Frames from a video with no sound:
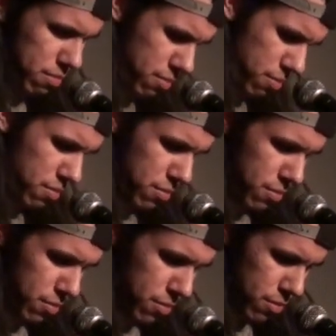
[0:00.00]

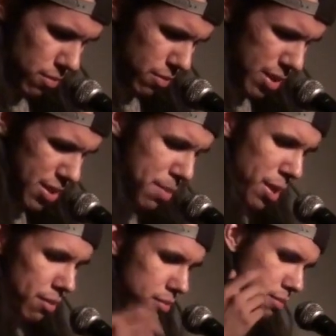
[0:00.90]
I
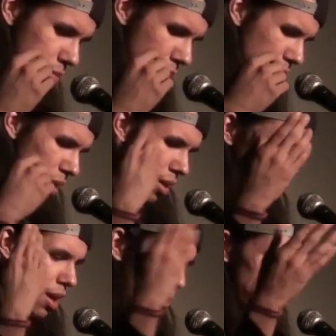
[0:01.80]
mean,
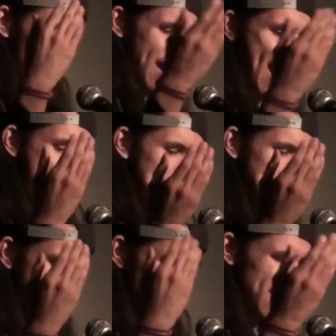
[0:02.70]
y'all put the
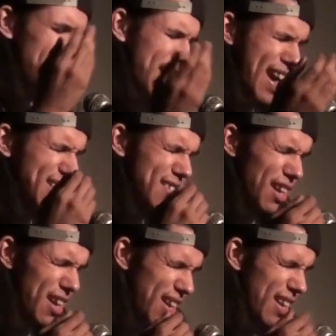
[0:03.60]
ass in
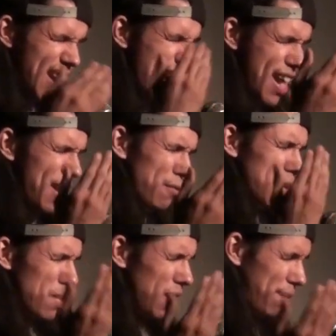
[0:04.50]
gaslighting, and I hate it
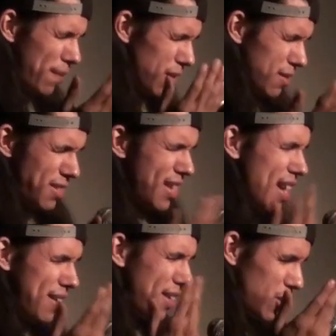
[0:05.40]
when motherfuckers
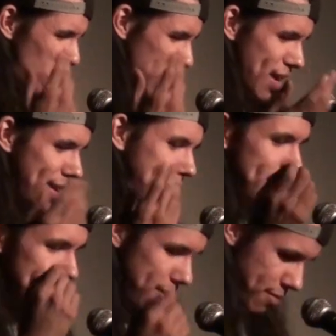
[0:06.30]
say I did shit I
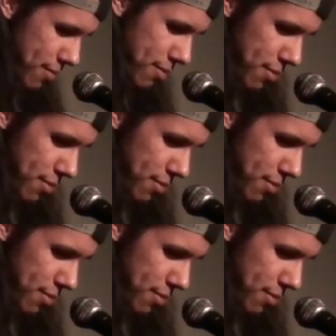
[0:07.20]
didn't.